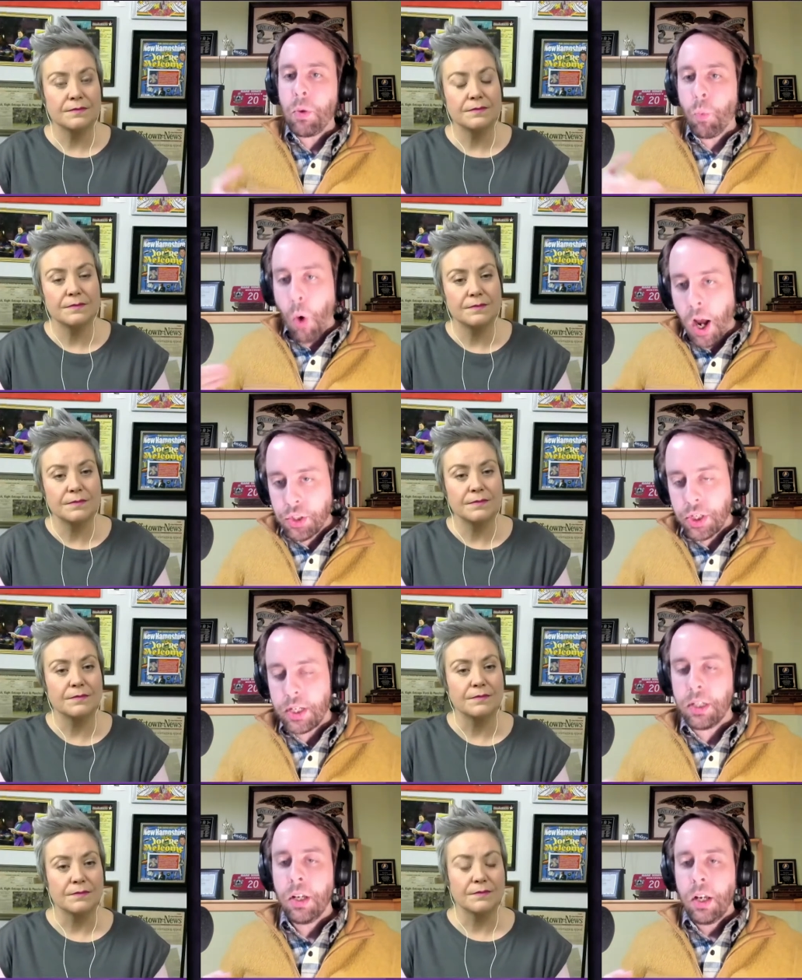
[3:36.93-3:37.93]

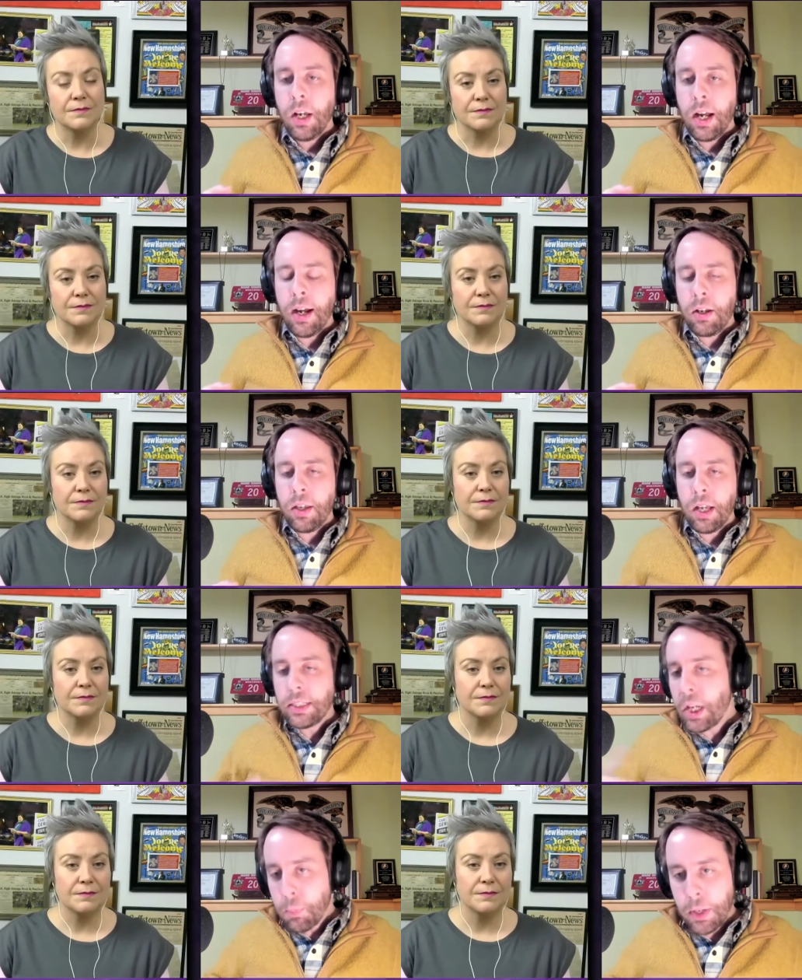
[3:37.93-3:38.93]
Speaker 1: watching uh, a
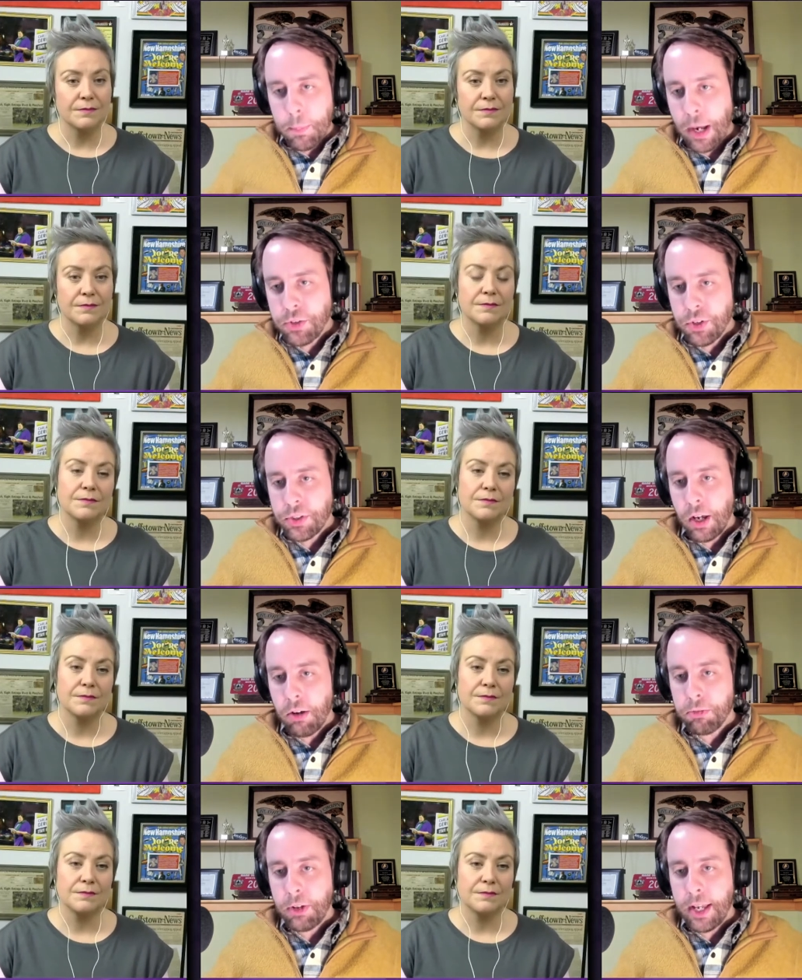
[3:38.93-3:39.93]
little bit about
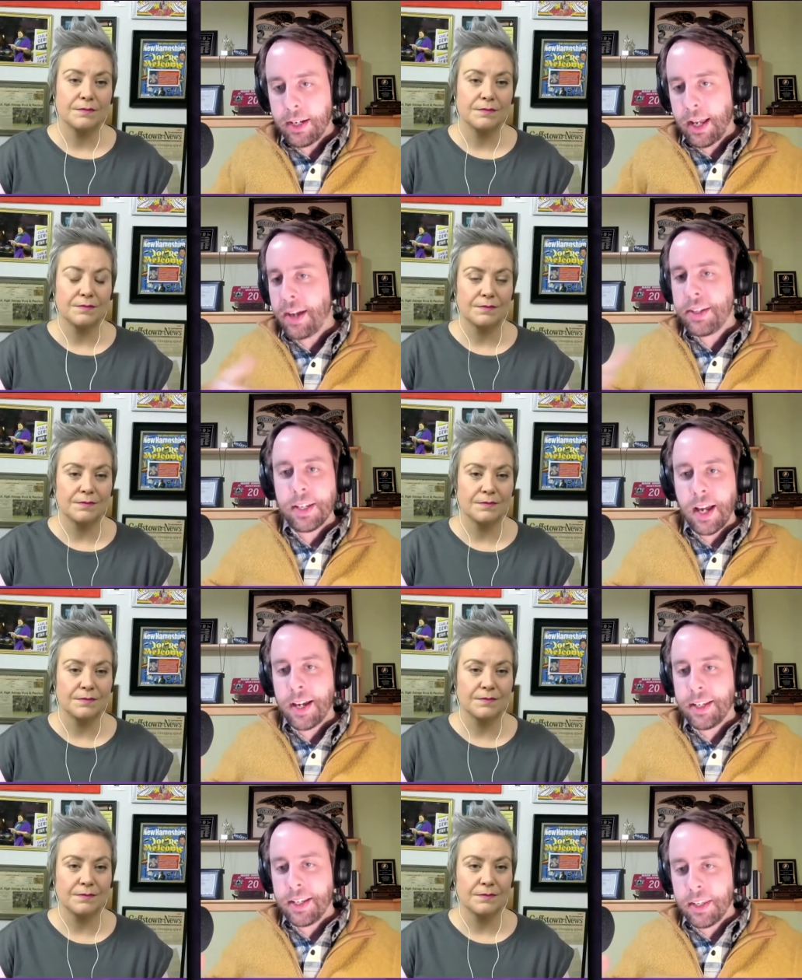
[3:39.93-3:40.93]
yourself and how you
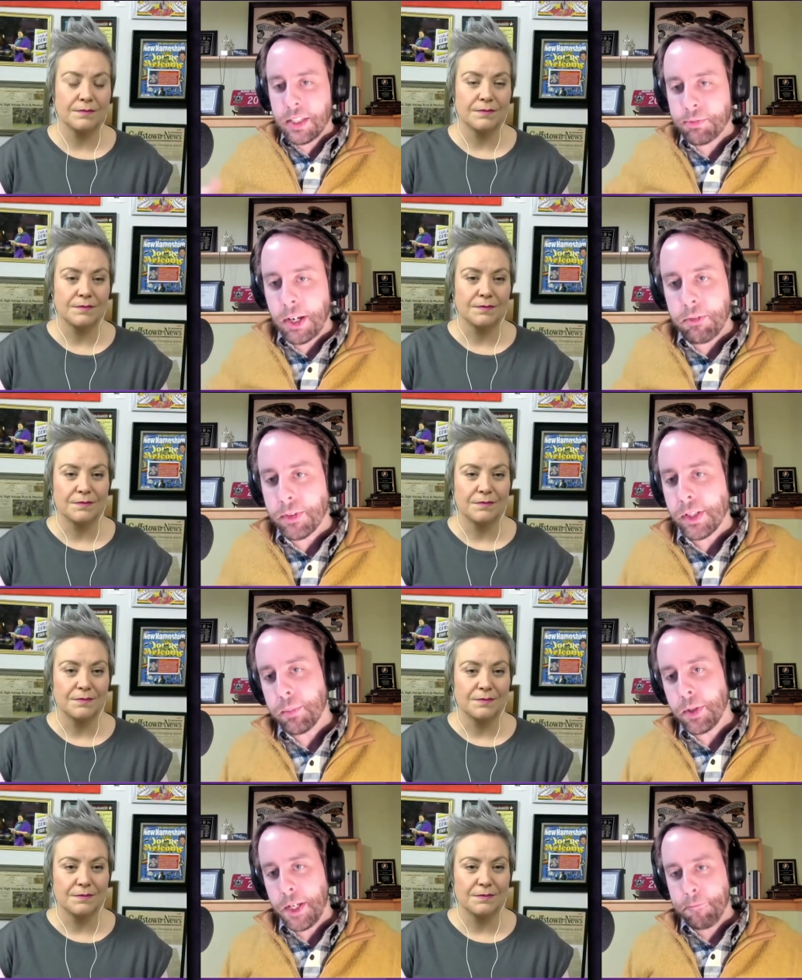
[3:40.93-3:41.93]
got in this fight for
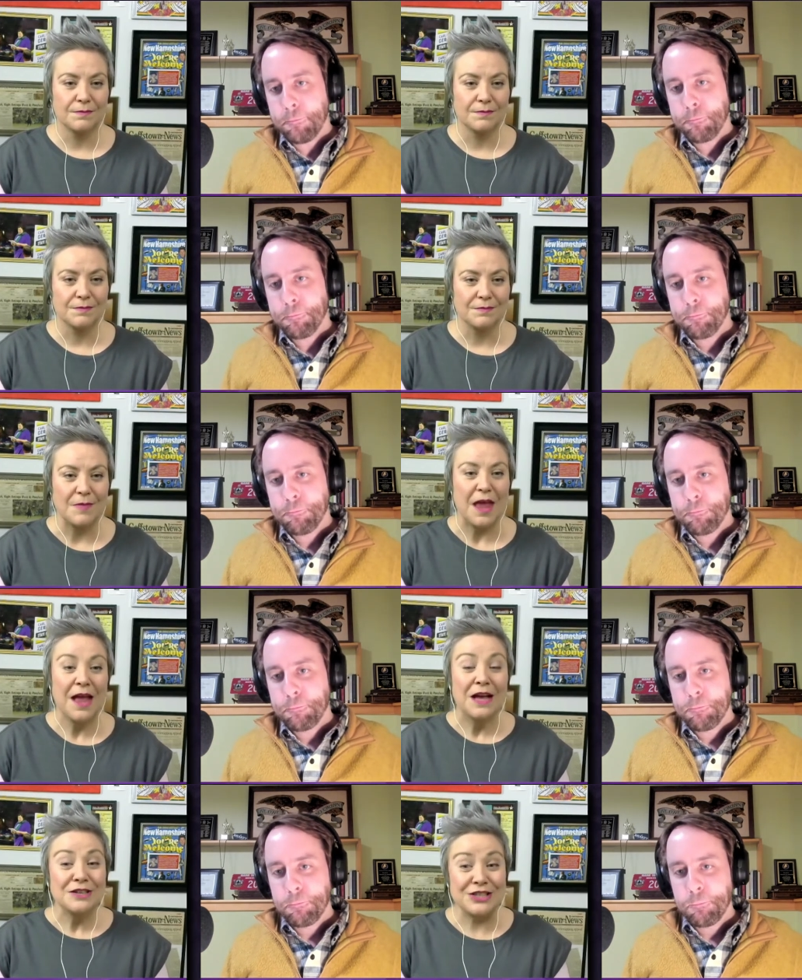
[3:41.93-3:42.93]
liberty?
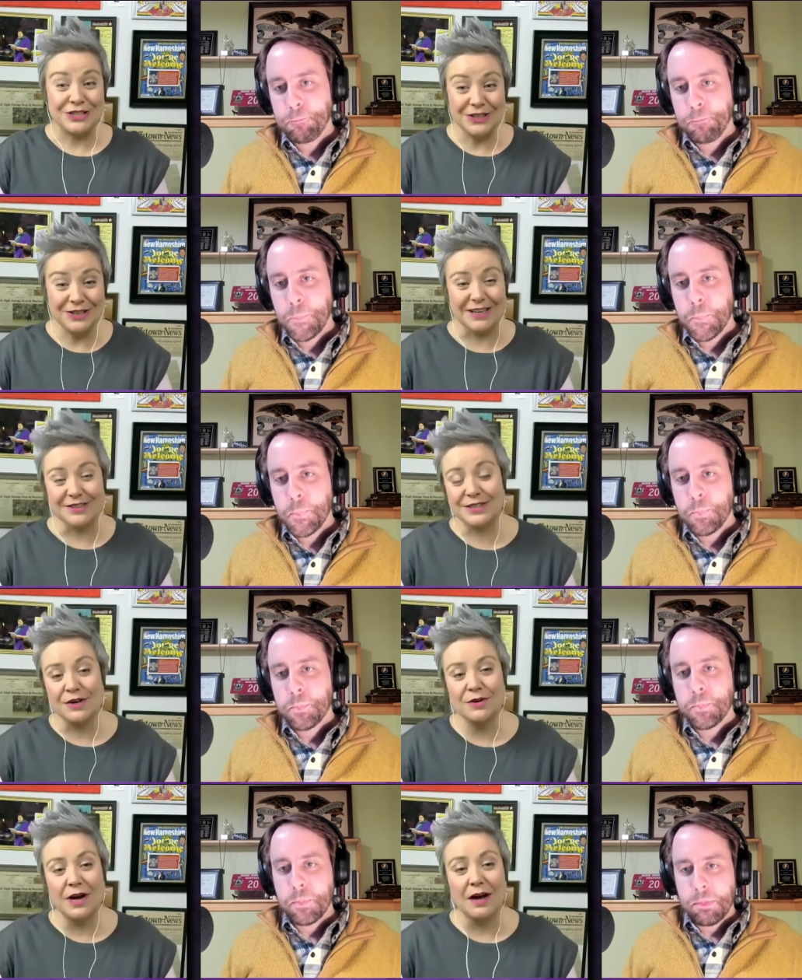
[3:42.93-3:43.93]
Speaker 2: Sure.
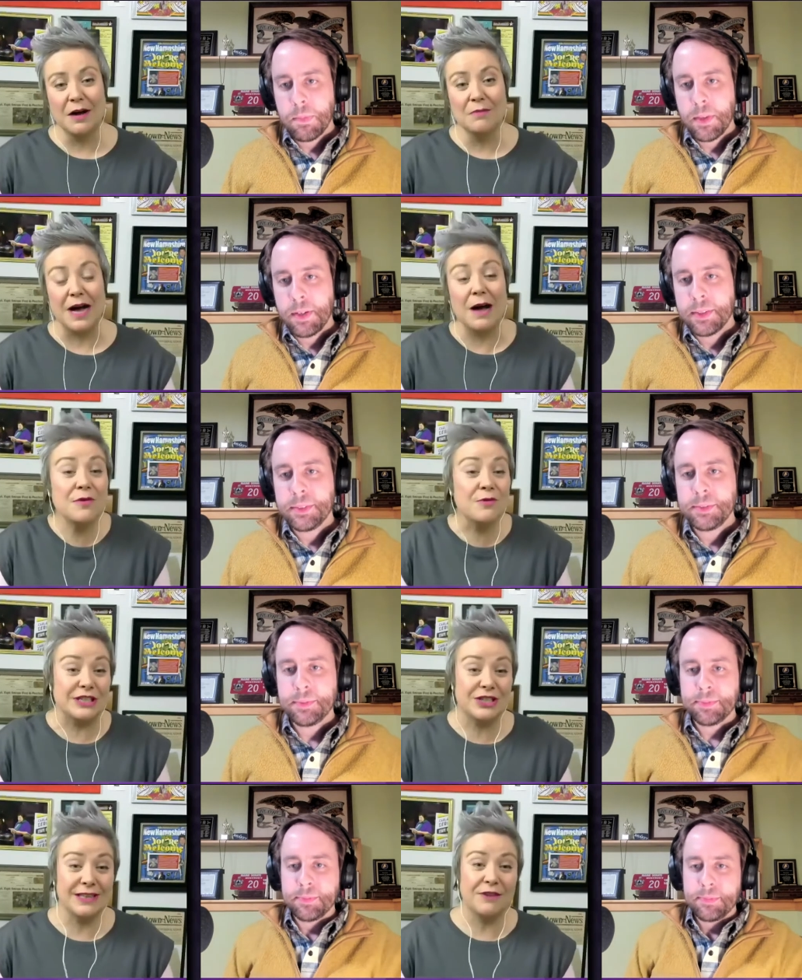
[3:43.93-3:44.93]
So um, I'm
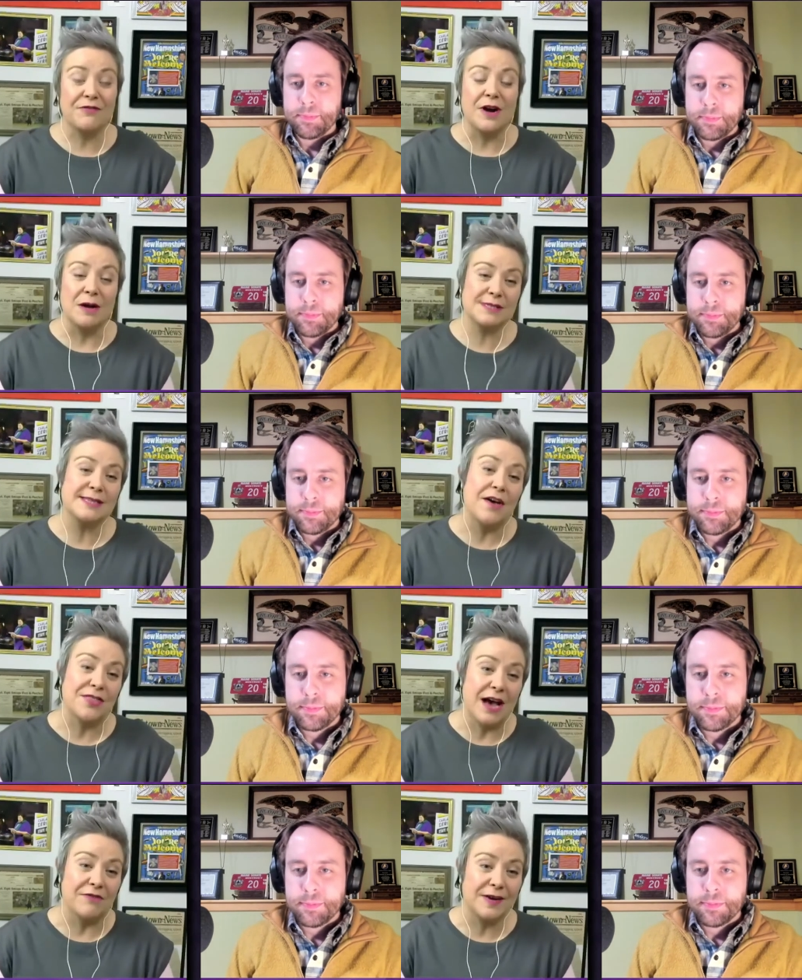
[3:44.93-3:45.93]
originally from
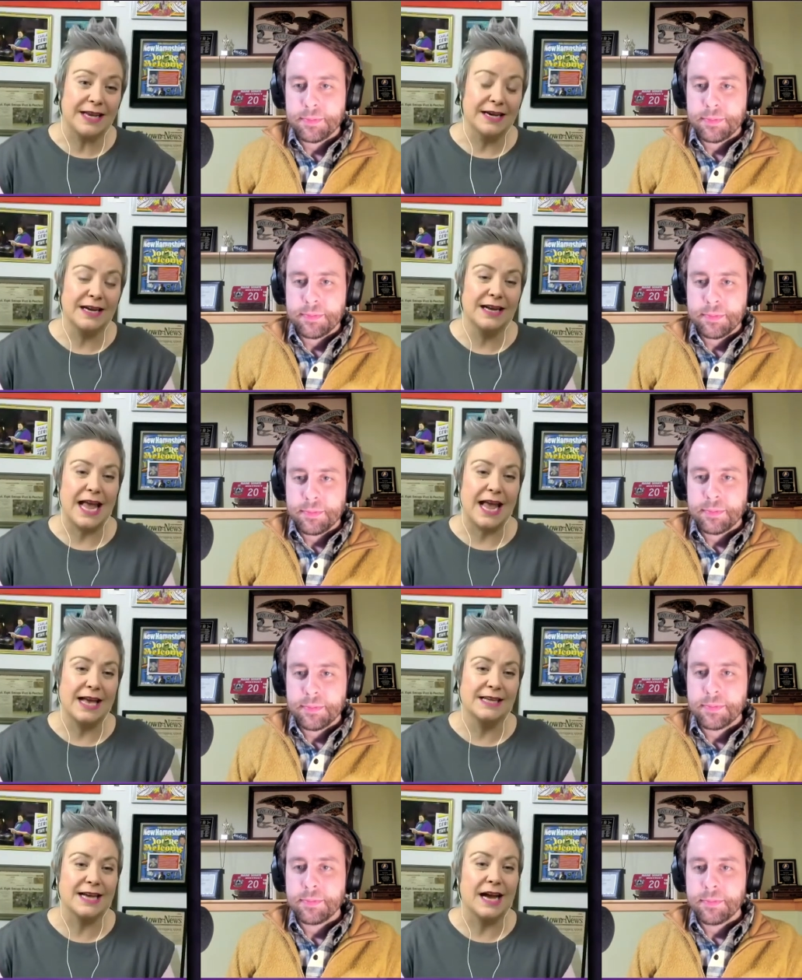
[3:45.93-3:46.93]
South Africa
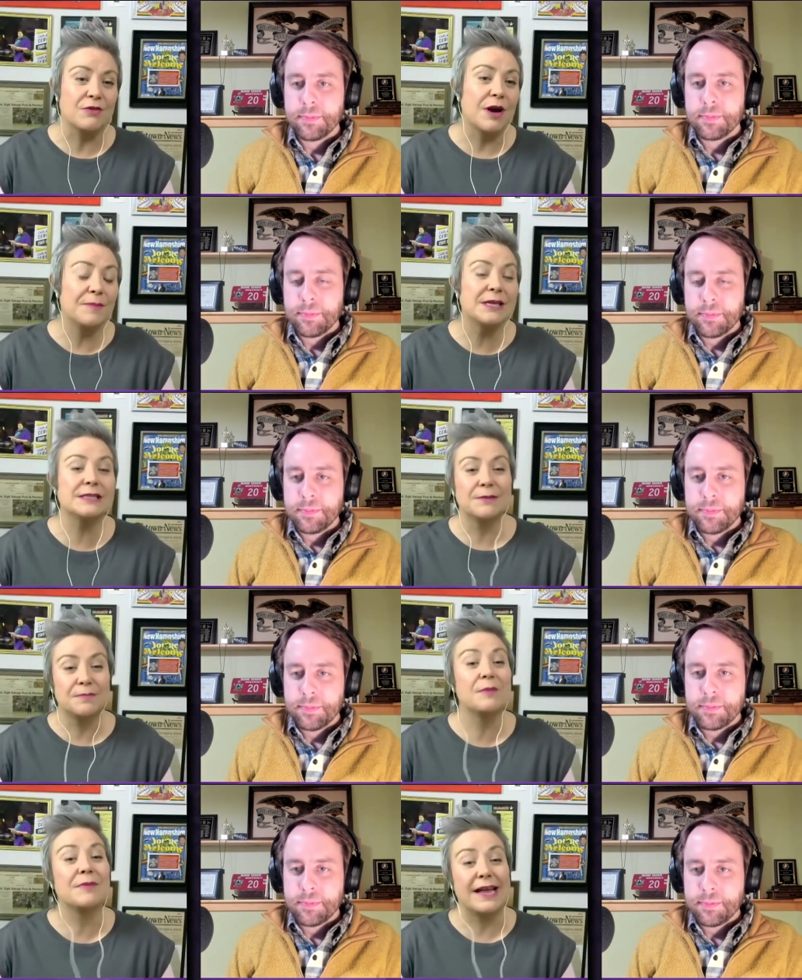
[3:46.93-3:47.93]
and I grew up in a
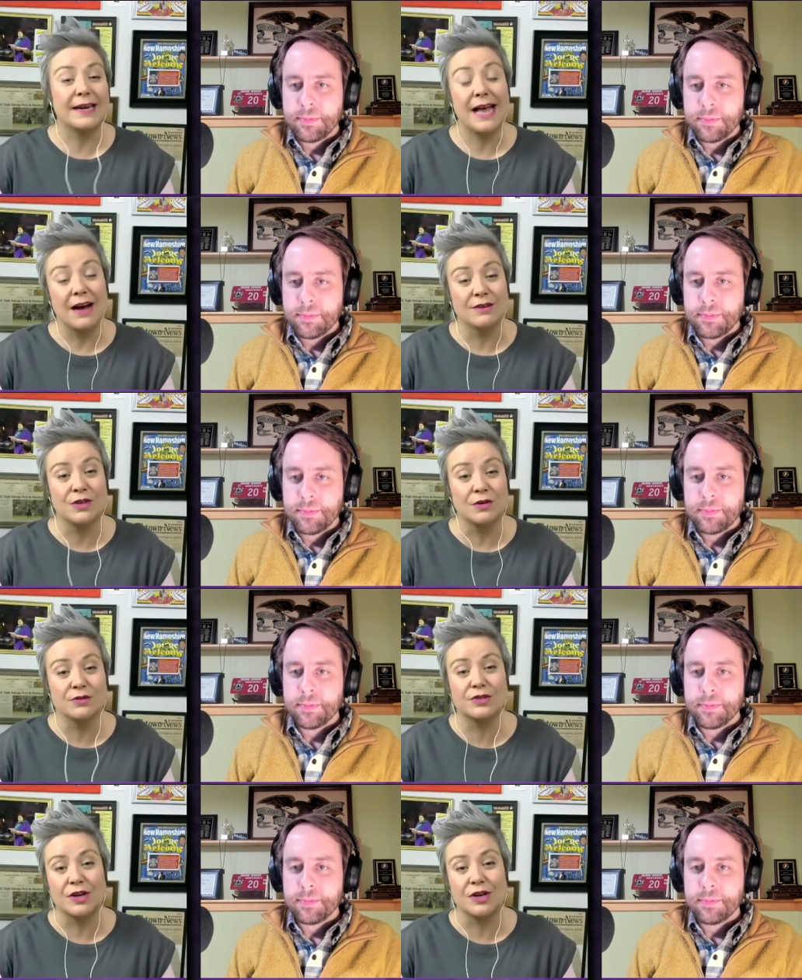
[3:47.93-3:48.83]
diplomatic household.